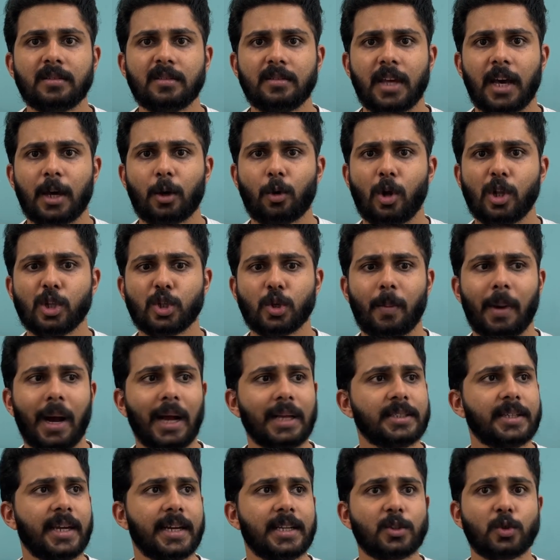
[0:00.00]
There also
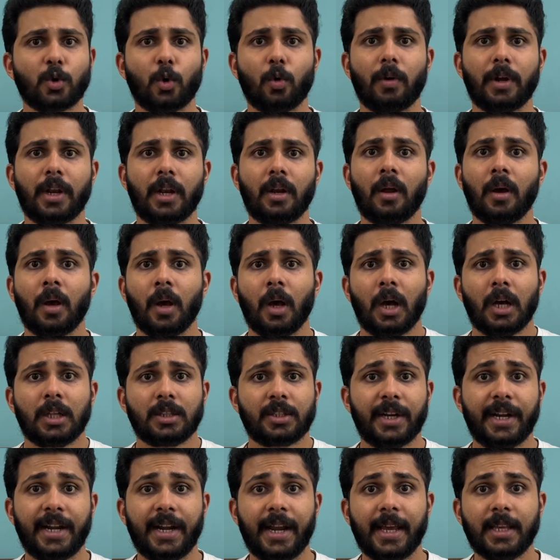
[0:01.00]
match gets over in
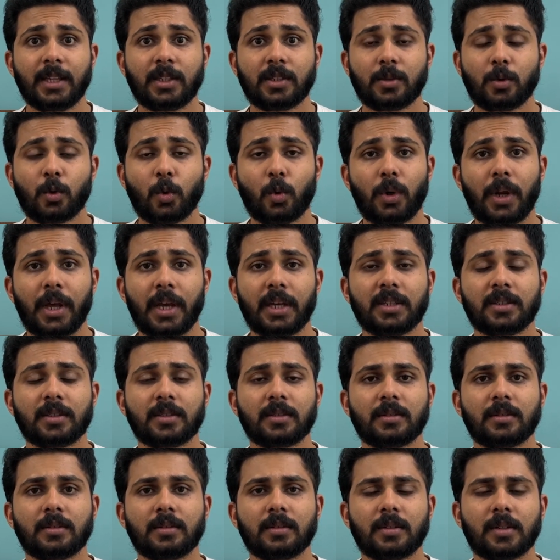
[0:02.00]
3 days, 2
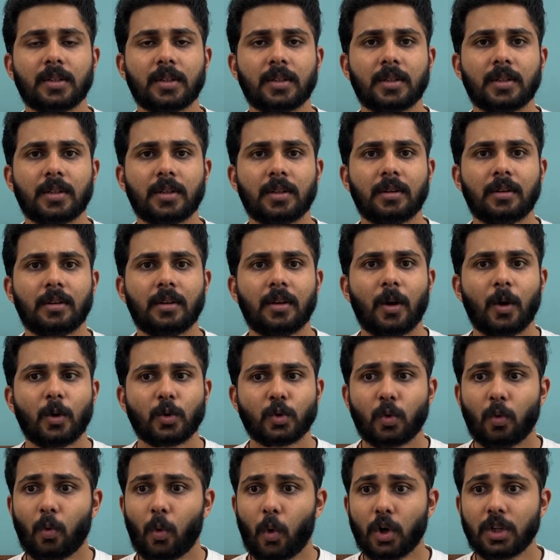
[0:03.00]
days.
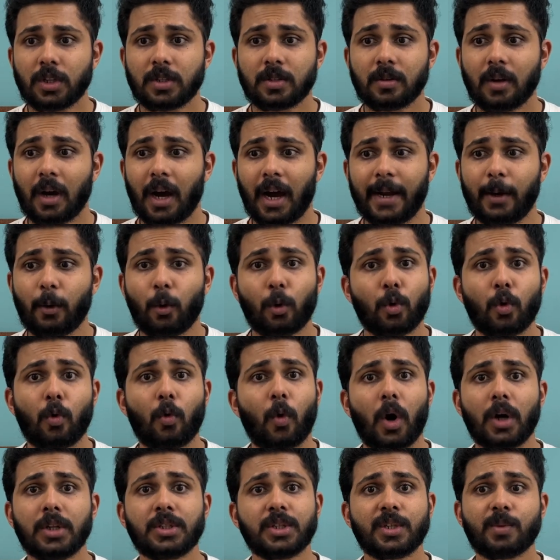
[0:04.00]
So I don't know
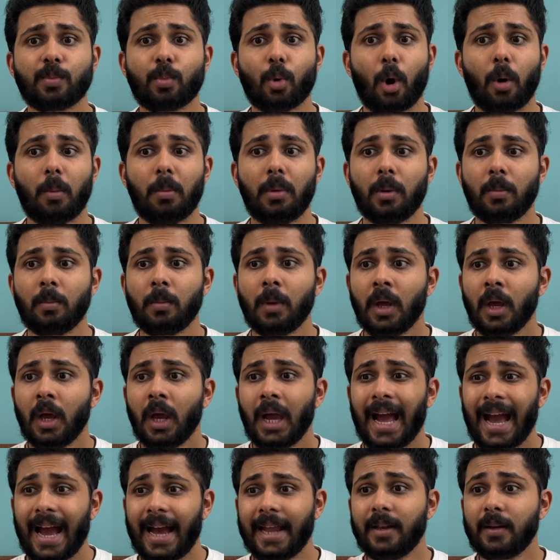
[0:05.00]
what's his problem,
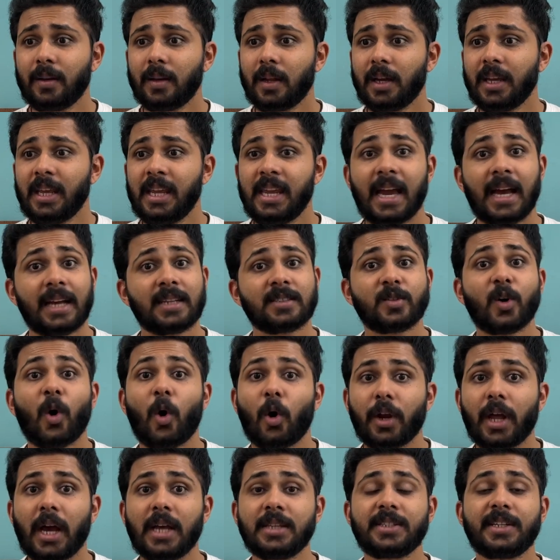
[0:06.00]
and he has the
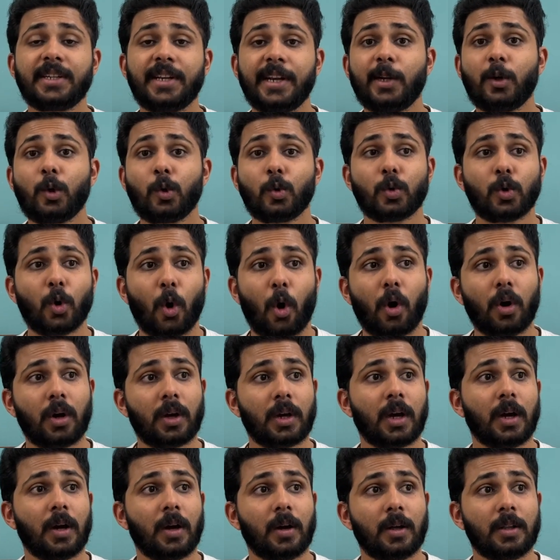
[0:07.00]
audacity to
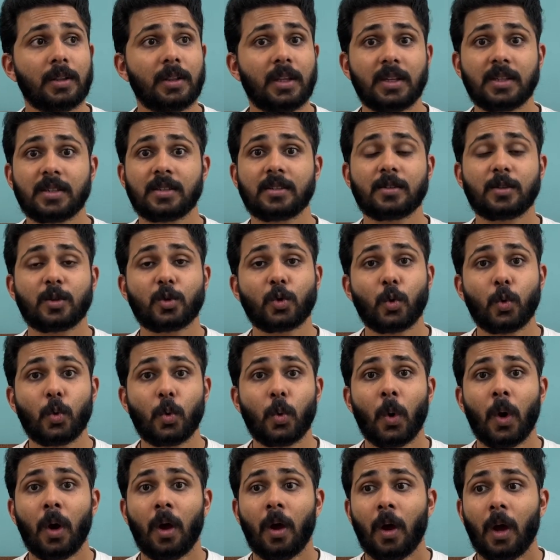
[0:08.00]
talk this
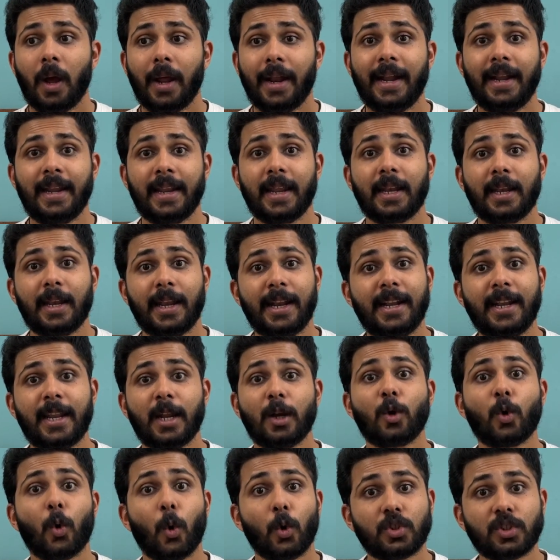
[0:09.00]
to
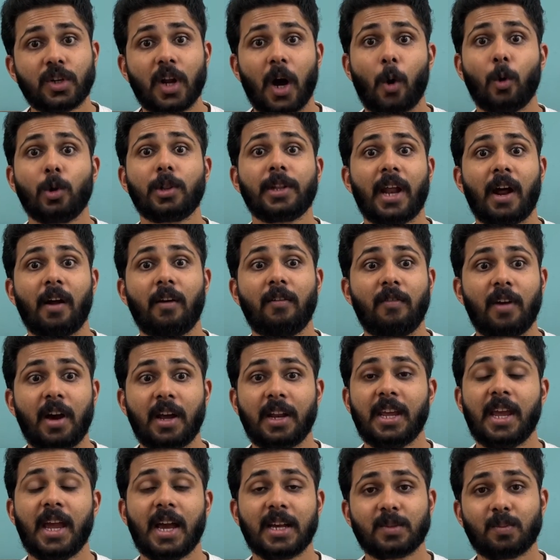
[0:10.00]
Indian coach Rahul, where
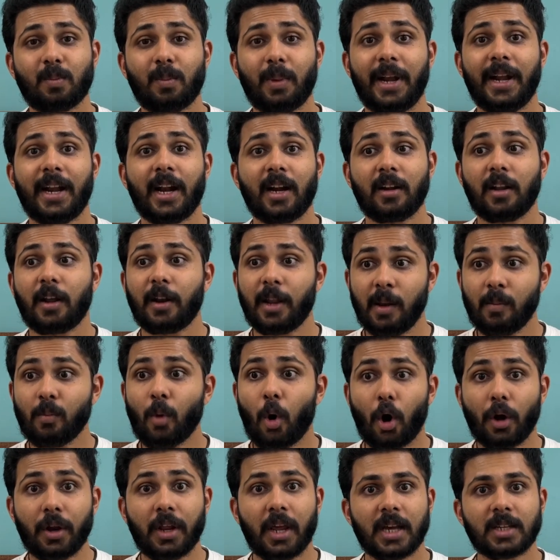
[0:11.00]
he has played under him
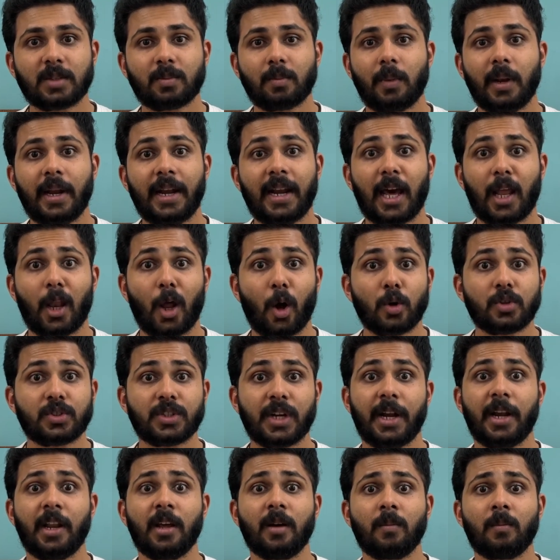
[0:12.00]
or he has played
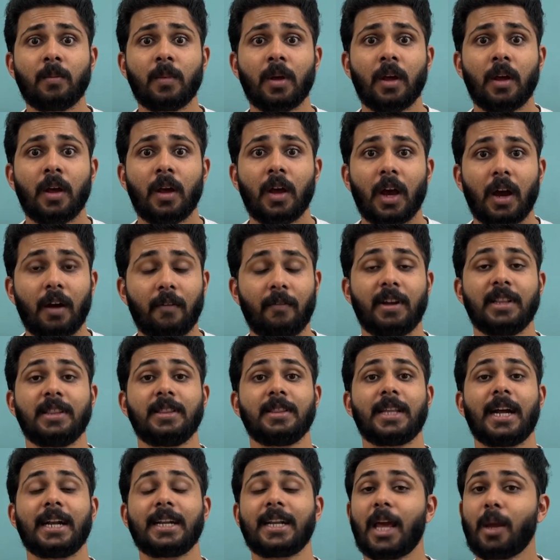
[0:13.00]
alongside him, when
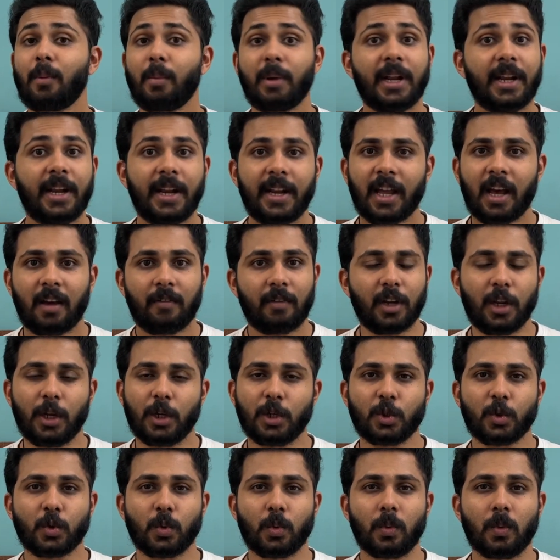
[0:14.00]
that time he didn't have any
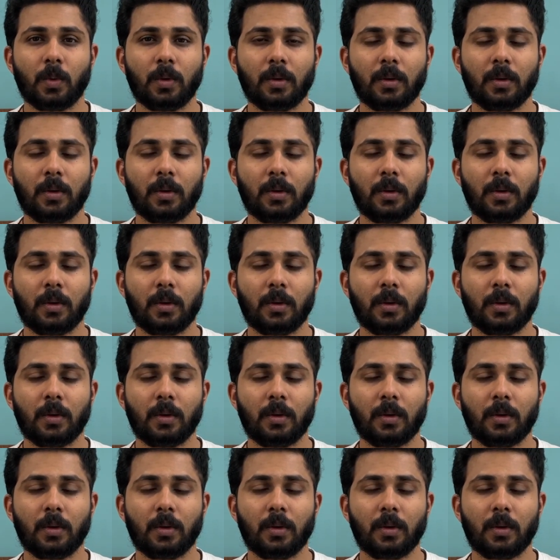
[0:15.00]
issue.